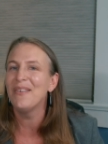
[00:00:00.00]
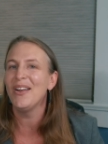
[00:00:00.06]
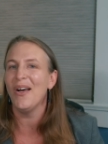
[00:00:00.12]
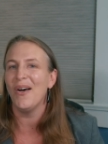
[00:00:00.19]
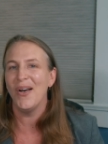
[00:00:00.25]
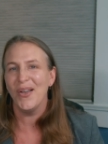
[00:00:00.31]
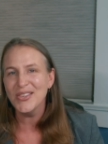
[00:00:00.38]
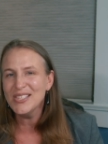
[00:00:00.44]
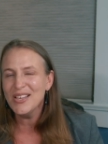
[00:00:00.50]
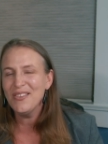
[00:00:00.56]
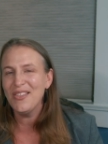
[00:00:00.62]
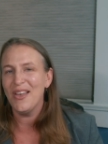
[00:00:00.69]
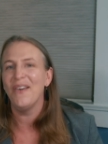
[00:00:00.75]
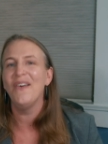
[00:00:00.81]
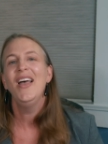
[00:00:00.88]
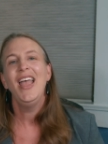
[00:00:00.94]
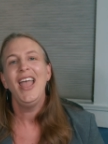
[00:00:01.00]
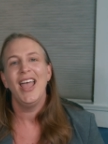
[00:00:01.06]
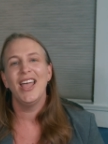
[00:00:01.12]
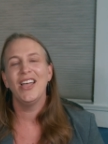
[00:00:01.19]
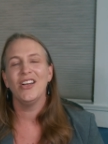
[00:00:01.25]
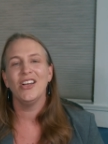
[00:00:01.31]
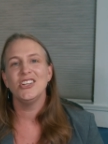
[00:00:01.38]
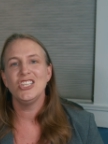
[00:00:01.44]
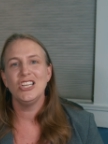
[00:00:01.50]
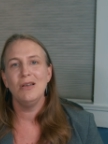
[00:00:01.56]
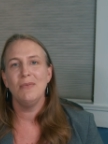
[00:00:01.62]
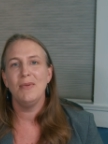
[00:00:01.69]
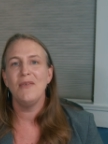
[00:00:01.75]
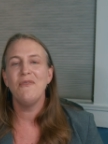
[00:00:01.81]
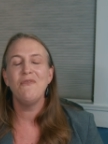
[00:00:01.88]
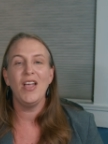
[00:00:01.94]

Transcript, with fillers: I would also, though, encourage you to be